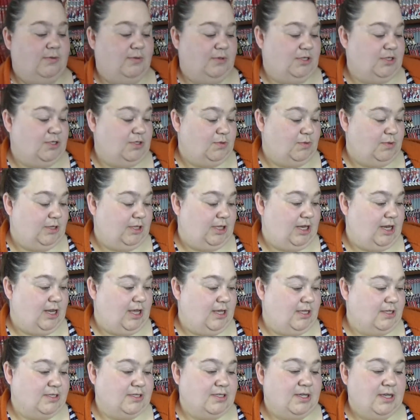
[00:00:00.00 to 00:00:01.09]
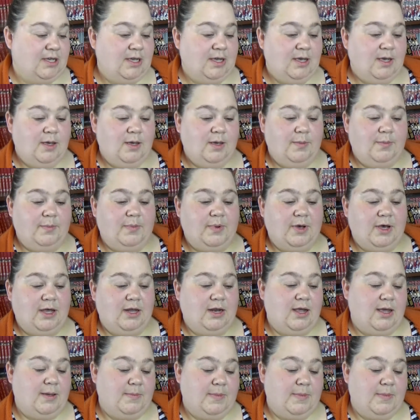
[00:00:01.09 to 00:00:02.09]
which is really nice. But I